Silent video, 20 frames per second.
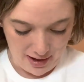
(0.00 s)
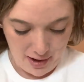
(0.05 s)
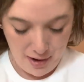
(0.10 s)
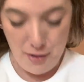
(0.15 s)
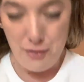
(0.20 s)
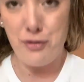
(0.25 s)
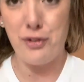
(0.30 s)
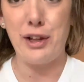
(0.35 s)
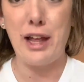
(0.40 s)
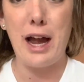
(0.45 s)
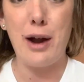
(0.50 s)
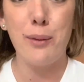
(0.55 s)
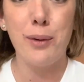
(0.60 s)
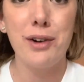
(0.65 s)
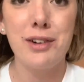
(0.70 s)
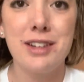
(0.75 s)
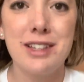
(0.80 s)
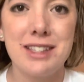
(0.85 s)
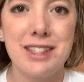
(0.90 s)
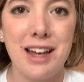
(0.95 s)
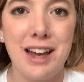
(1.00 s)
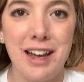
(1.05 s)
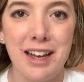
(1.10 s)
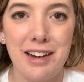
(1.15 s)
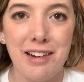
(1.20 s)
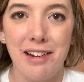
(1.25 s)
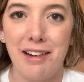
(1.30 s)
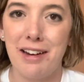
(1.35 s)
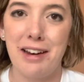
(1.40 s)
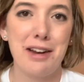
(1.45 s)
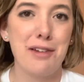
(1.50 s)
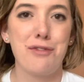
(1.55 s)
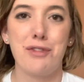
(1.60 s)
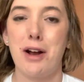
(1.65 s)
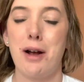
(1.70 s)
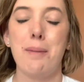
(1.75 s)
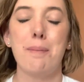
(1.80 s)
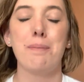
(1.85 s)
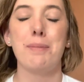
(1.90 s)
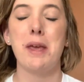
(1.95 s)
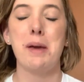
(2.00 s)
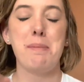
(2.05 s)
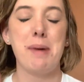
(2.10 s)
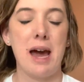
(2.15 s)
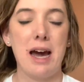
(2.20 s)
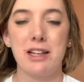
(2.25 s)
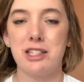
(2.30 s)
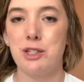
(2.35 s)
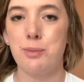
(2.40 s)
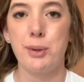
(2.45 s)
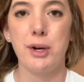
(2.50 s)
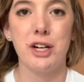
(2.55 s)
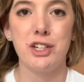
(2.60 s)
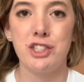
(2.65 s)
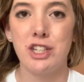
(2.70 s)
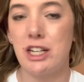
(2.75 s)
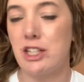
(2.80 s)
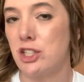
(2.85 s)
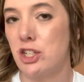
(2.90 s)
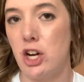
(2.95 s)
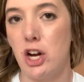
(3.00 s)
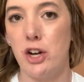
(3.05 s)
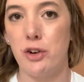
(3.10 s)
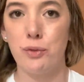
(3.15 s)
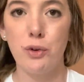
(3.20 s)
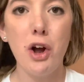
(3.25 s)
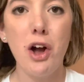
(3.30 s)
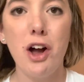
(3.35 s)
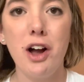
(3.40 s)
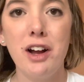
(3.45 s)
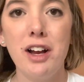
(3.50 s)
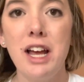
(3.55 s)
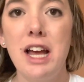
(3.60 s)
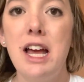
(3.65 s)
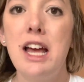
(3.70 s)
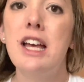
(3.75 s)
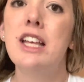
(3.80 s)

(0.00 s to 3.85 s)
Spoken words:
flower design on it from a past project gone wrong.